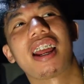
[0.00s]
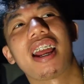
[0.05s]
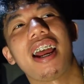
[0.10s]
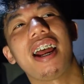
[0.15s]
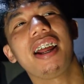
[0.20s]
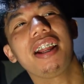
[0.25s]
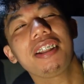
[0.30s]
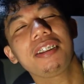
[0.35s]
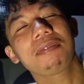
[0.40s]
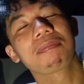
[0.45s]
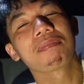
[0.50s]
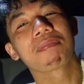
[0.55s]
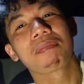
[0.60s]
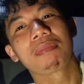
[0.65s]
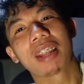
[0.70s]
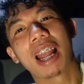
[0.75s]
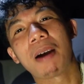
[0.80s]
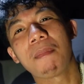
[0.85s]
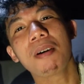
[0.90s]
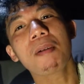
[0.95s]
and
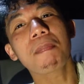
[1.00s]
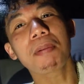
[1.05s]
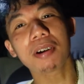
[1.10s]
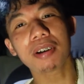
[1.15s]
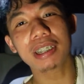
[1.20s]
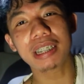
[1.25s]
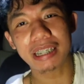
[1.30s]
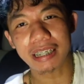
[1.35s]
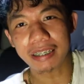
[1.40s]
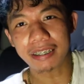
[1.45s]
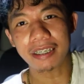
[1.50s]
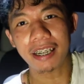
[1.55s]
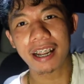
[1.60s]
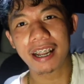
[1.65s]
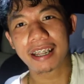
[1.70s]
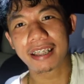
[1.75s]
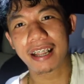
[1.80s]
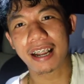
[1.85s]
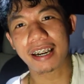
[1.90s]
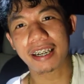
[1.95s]
I'm a
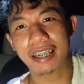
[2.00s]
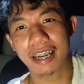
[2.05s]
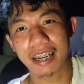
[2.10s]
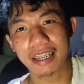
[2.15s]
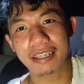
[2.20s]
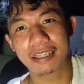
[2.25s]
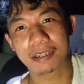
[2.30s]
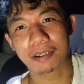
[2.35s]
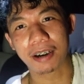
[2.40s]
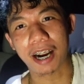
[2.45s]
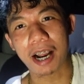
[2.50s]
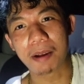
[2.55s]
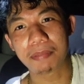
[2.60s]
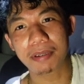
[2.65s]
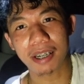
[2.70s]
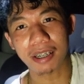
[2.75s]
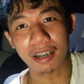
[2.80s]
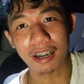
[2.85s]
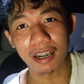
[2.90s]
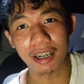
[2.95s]
person that gets cramps
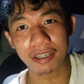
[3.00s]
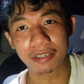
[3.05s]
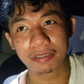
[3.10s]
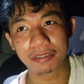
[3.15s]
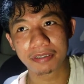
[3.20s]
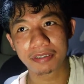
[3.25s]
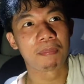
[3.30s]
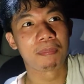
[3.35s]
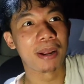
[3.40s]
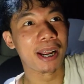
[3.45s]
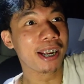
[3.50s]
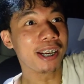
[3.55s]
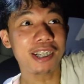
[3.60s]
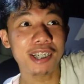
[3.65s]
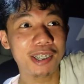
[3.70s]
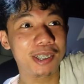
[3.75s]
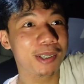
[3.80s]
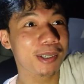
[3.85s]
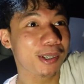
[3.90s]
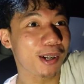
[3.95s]
a lot.
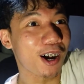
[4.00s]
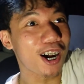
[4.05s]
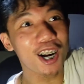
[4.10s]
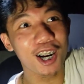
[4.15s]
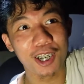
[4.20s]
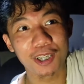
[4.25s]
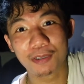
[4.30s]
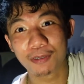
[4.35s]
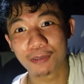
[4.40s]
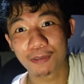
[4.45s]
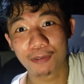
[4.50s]
Based on